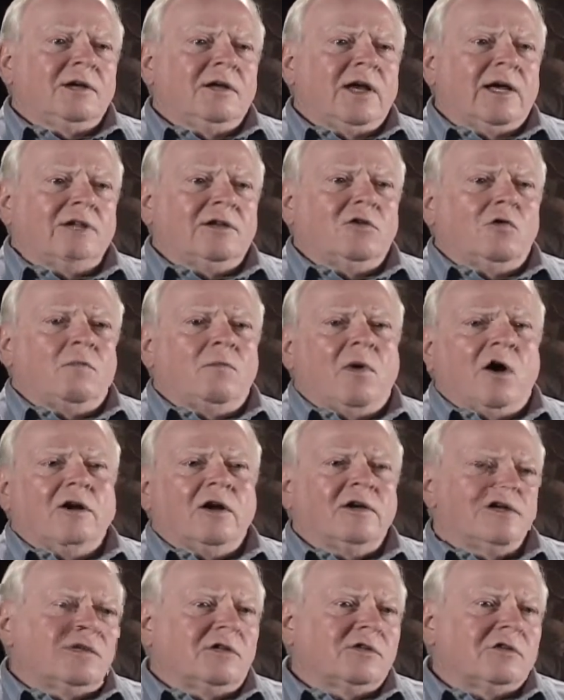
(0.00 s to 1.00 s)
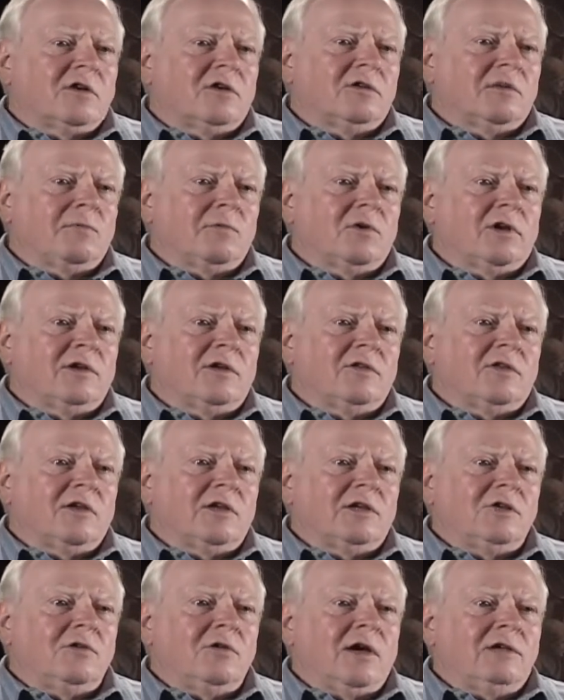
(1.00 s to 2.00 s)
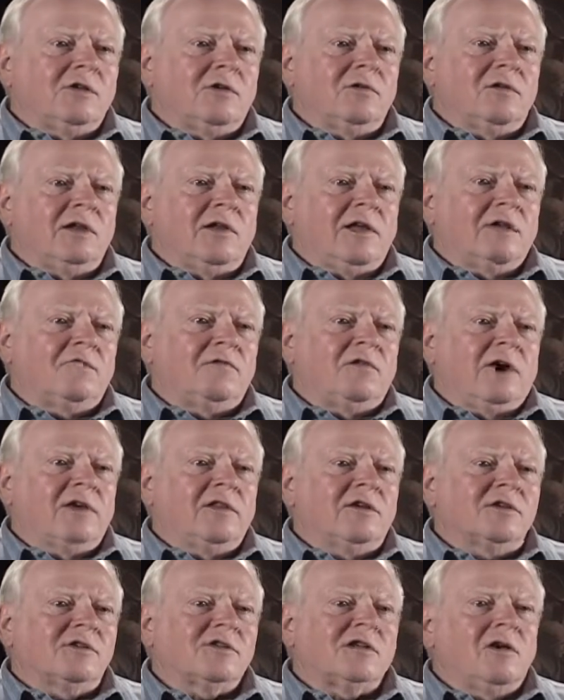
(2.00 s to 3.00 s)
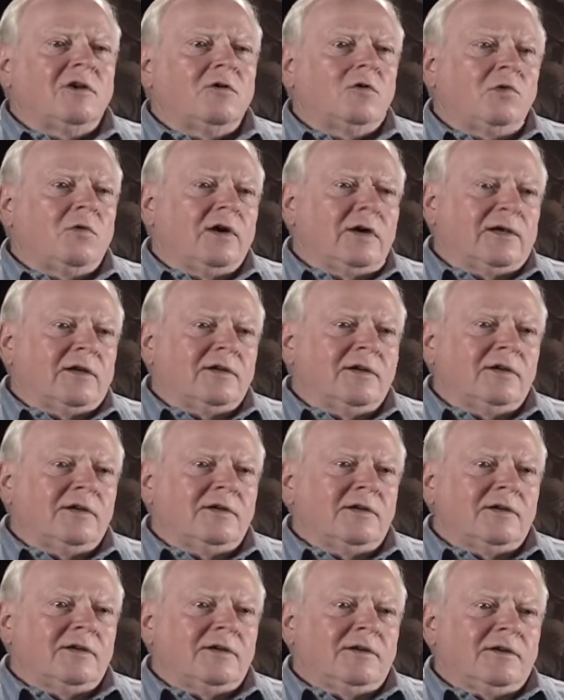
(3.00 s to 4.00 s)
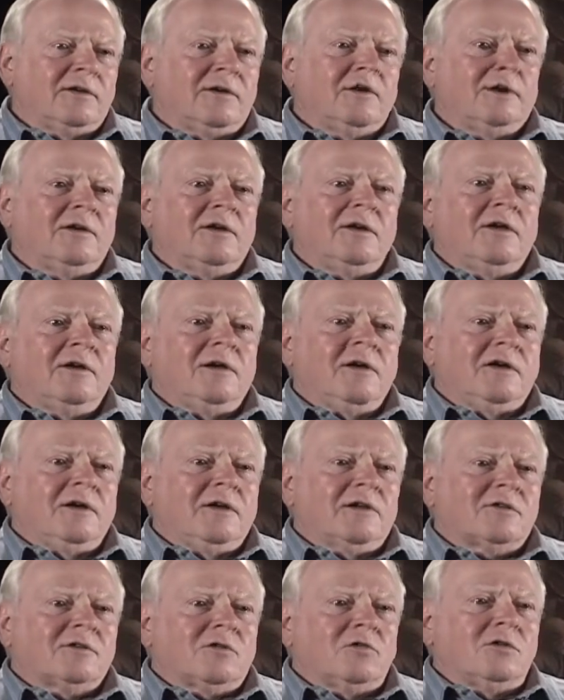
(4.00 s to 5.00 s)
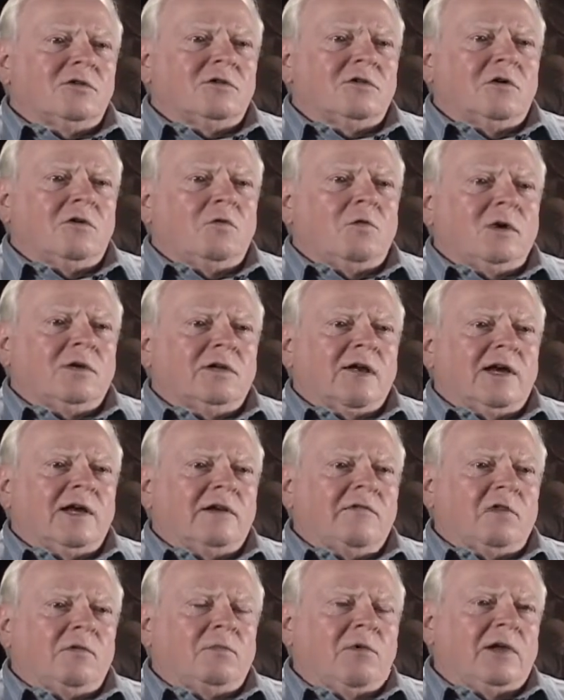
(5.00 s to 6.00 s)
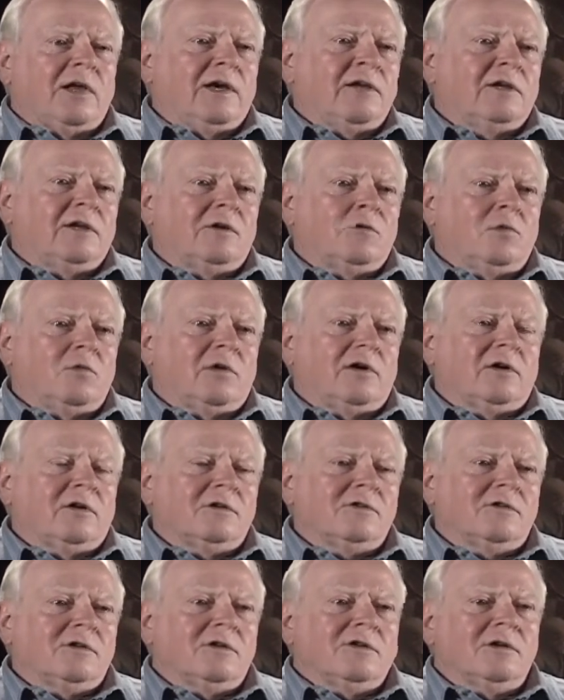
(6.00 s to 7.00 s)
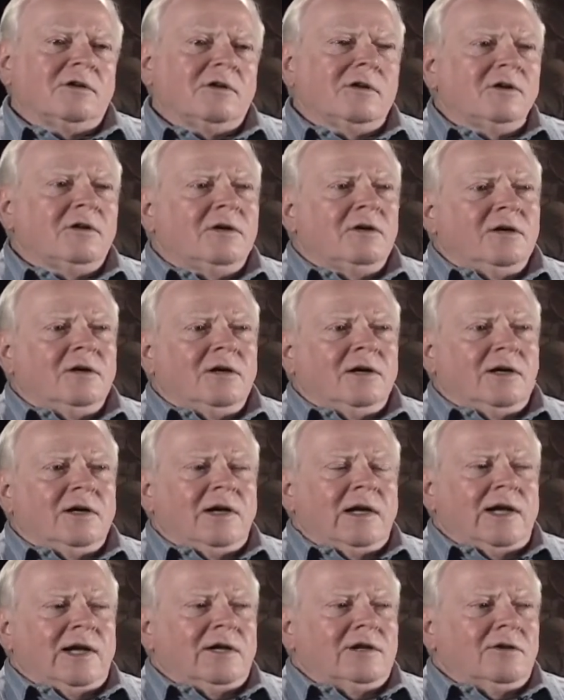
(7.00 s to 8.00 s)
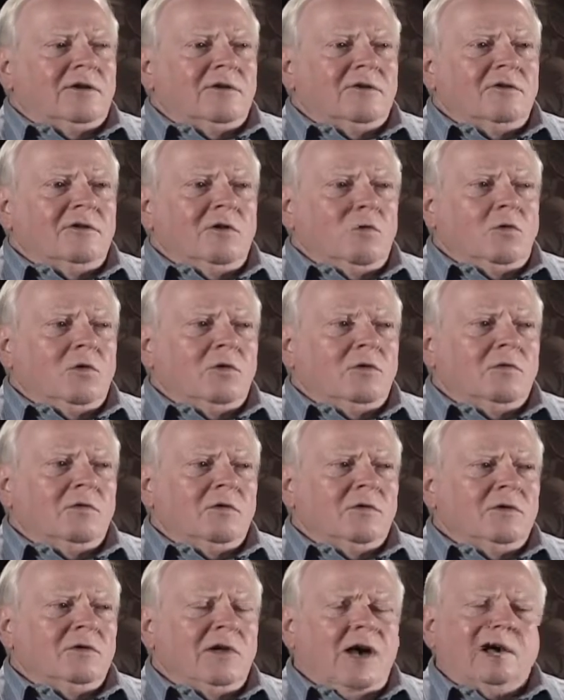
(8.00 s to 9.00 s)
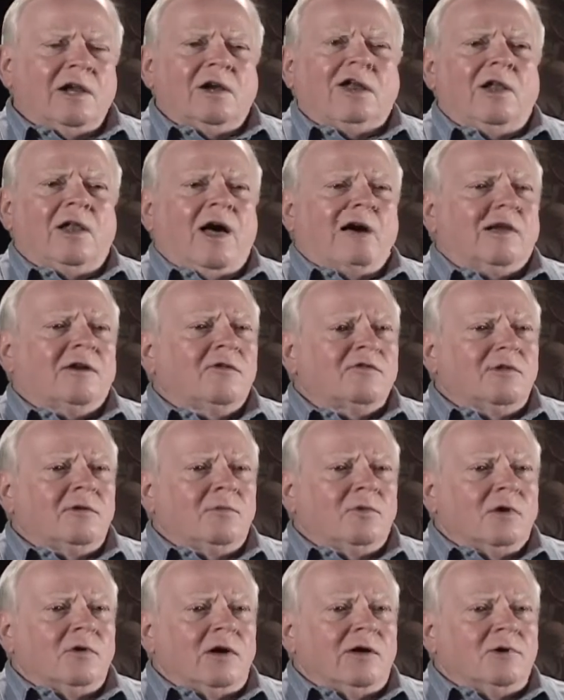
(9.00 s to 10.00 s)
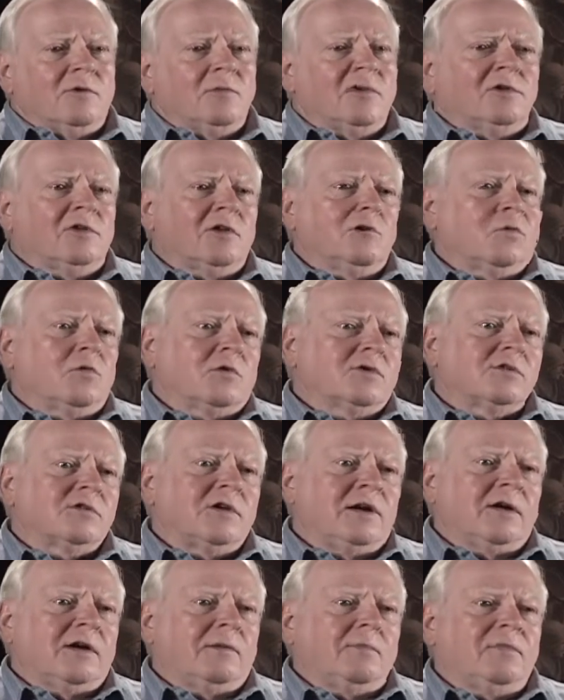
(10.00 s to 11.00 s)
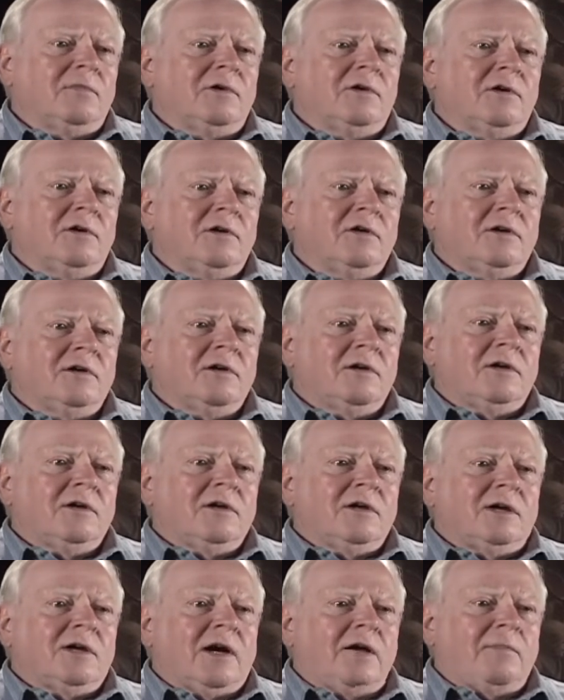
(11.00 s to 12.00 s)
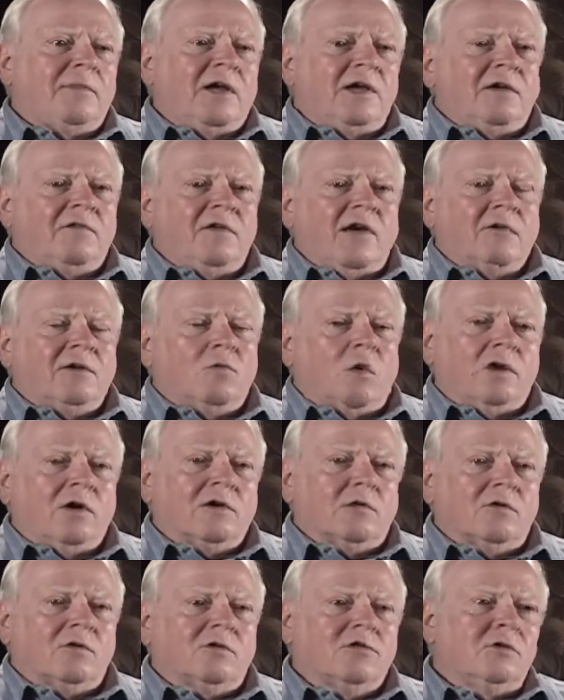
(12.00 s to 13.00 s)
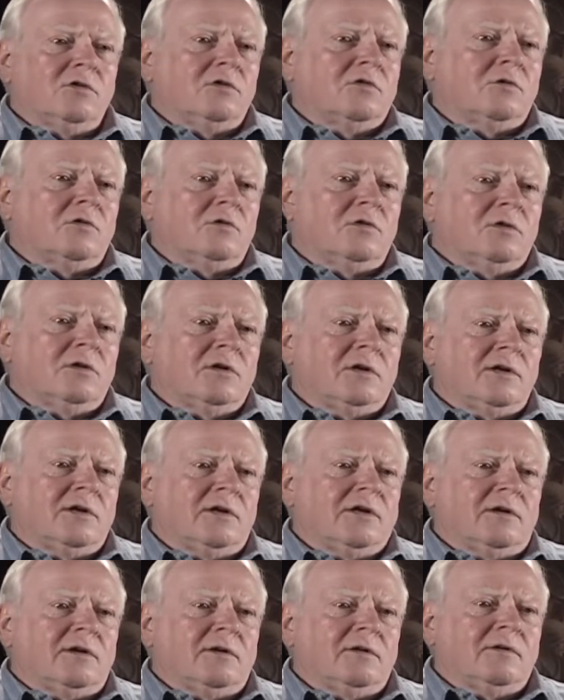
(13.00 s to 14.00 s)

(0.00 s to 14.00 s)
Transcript: had no markings on them or anything. You had to identify the silhouette so you'd know what kind of a plane it was. And there were not a lot of them around, but there were some. I may have had one or two. Uh,